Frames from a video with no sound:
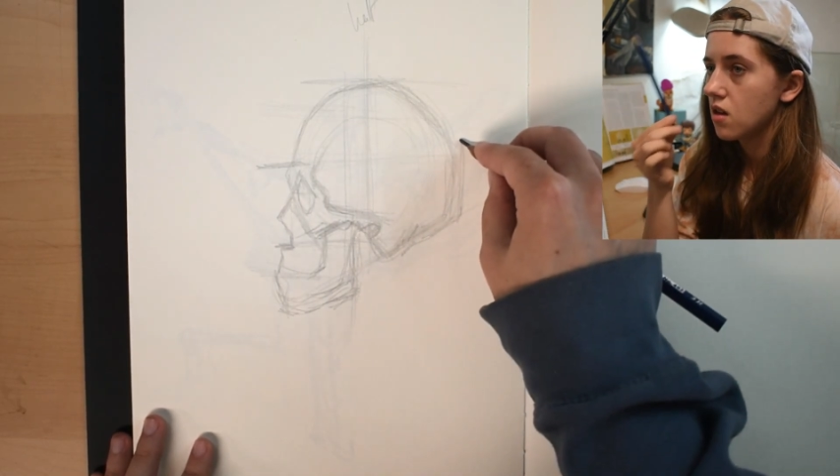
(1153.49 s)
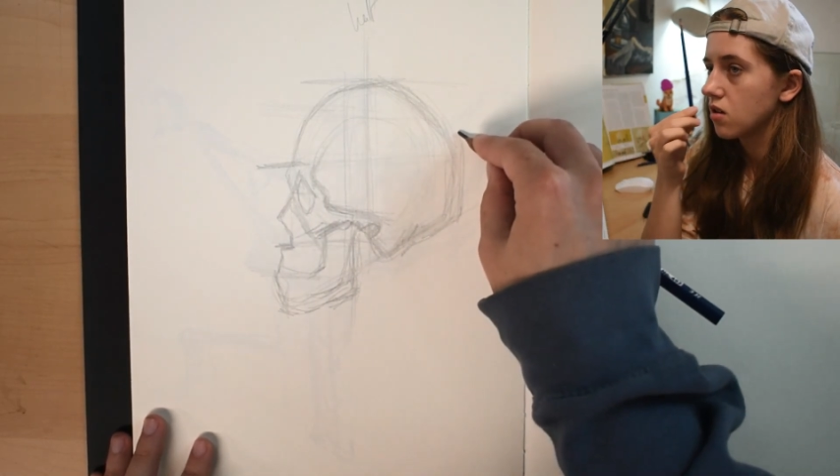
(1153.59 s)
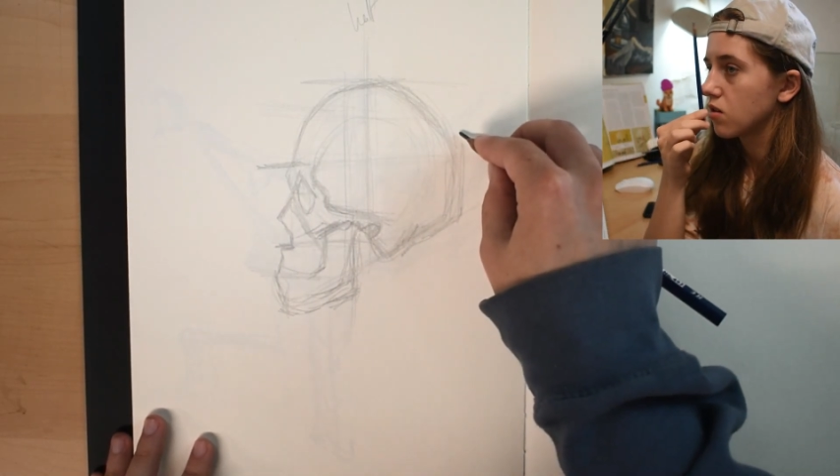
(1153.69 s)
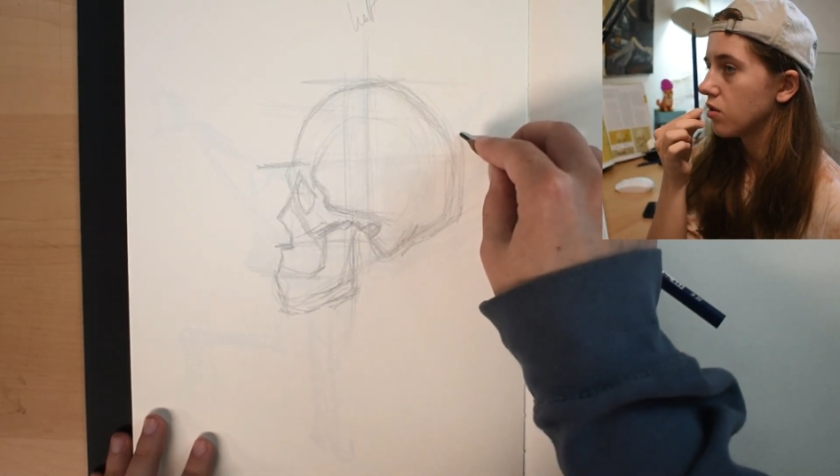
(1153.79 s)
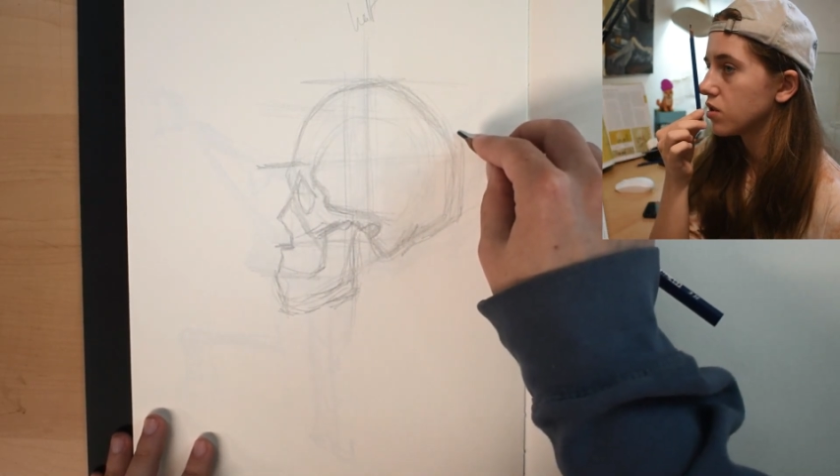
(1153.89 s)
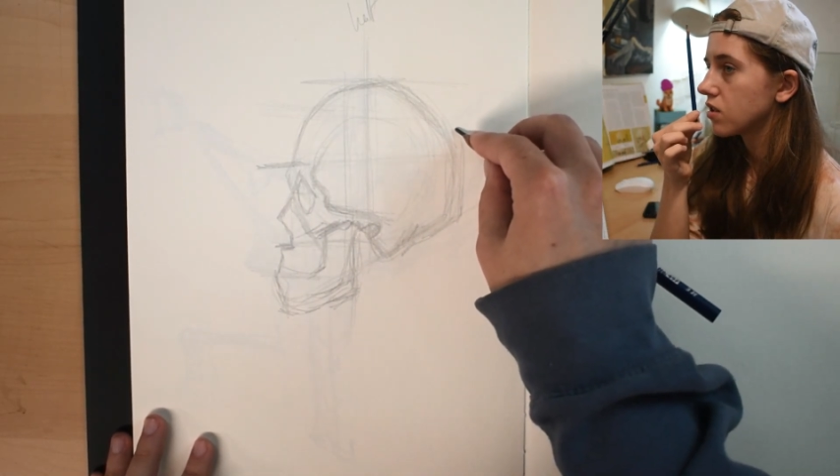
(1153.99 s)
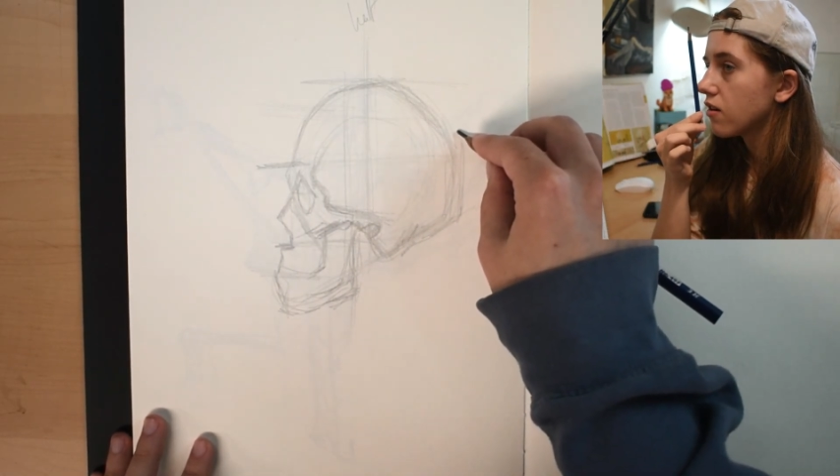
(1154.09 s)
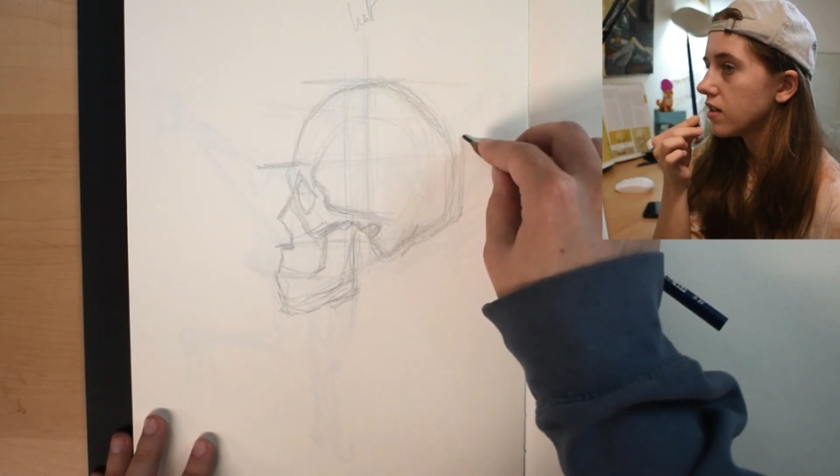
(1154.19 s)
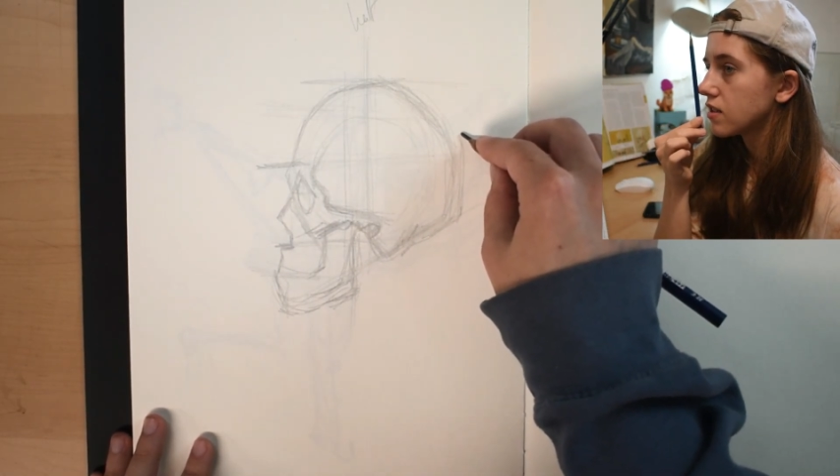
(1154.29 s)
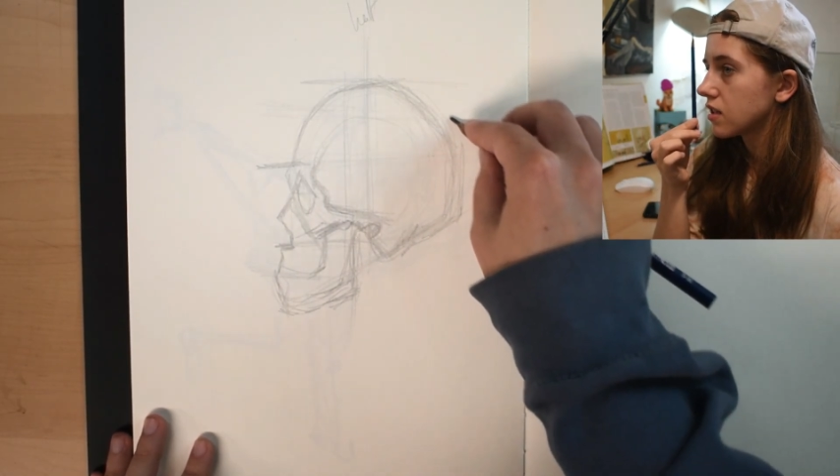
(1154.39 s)
your nose is
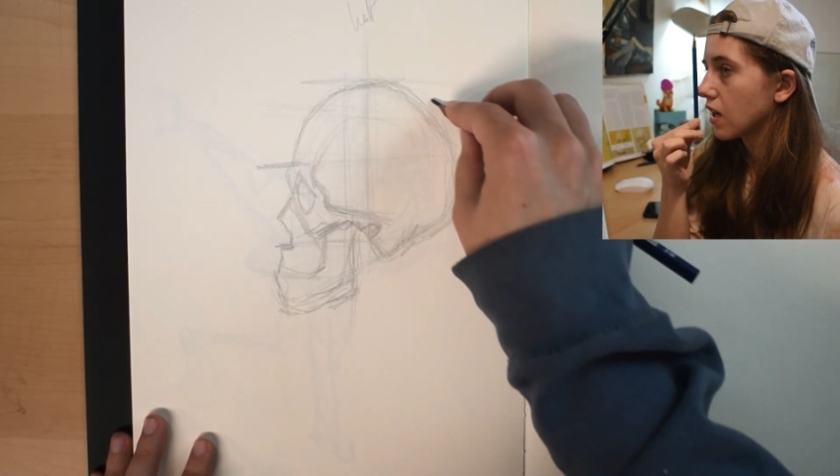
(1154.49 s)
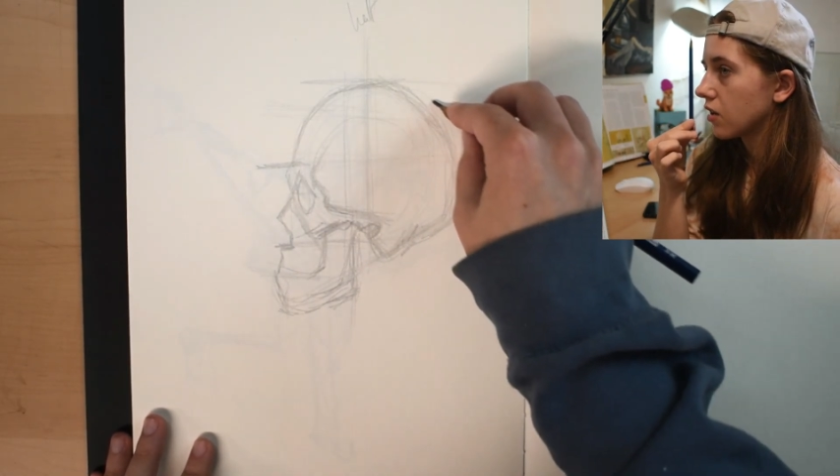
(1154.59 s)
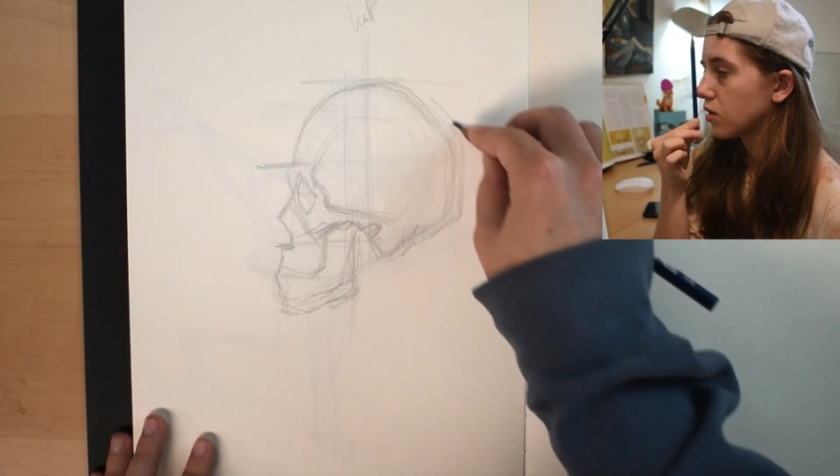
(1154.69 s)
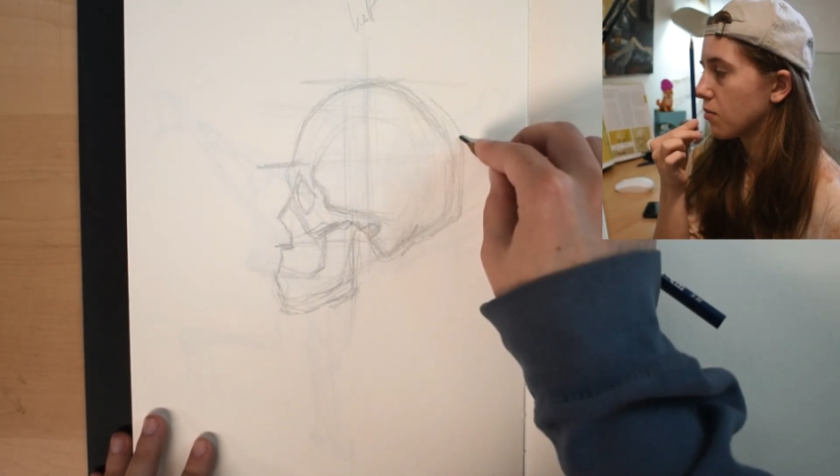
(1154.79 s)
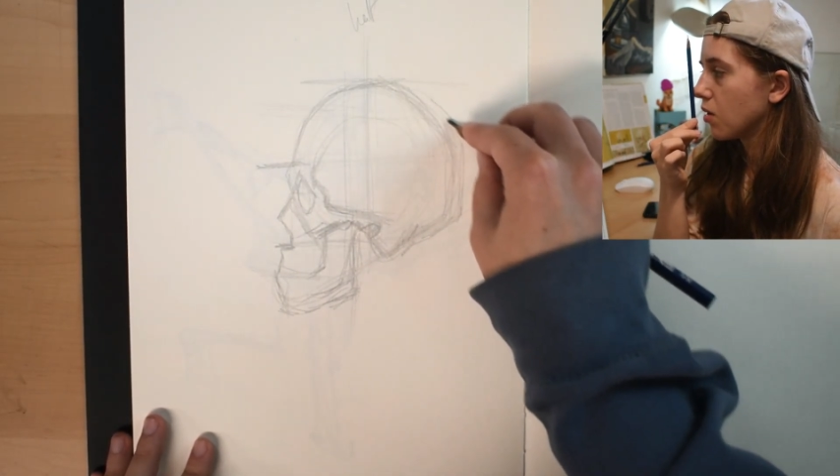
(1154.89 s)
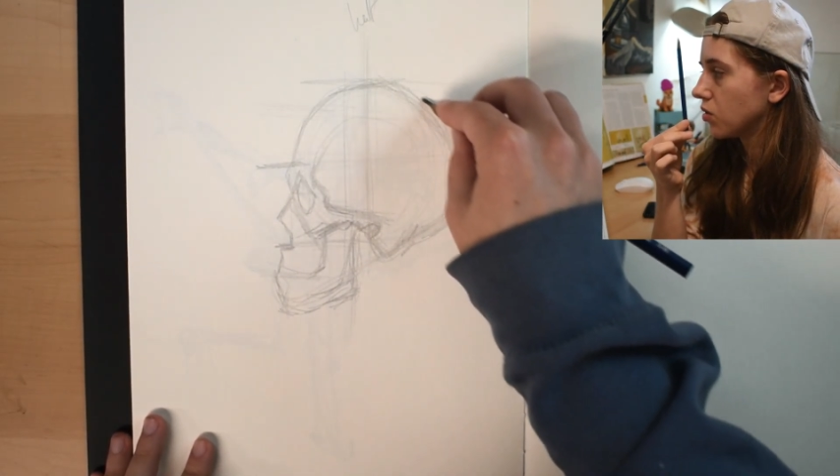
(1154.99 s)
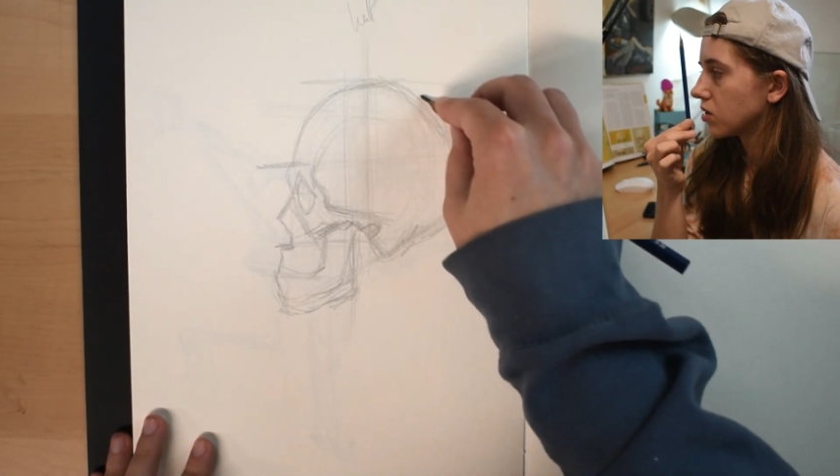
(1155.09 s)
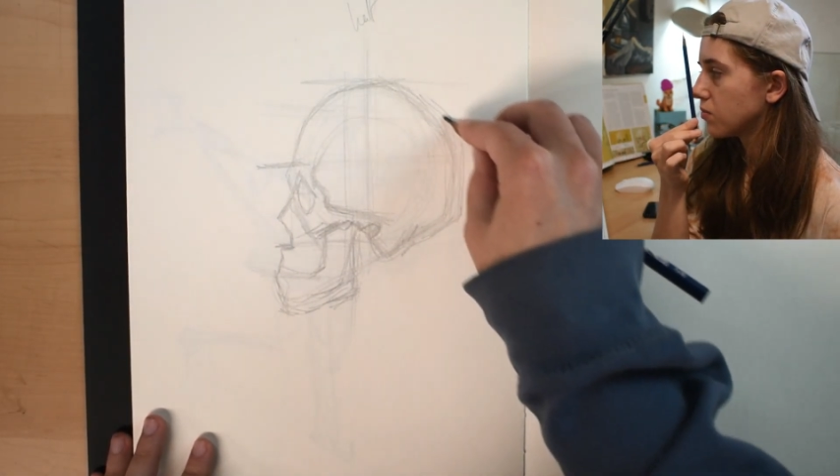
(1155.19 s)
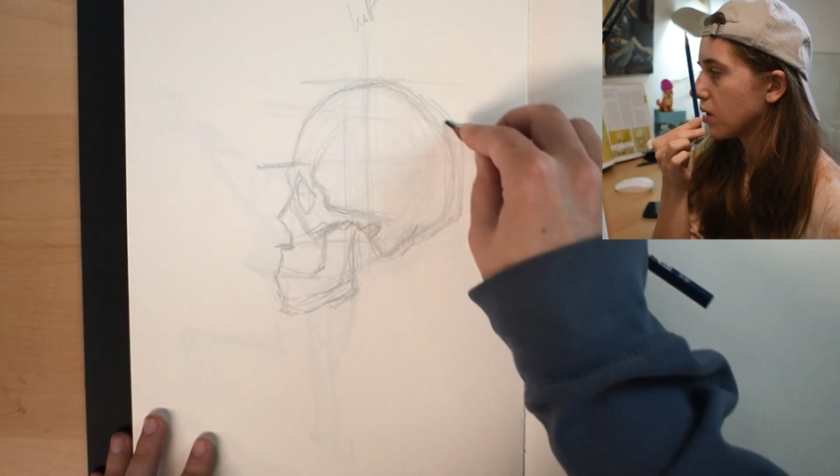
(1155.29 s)
going to stick out the most.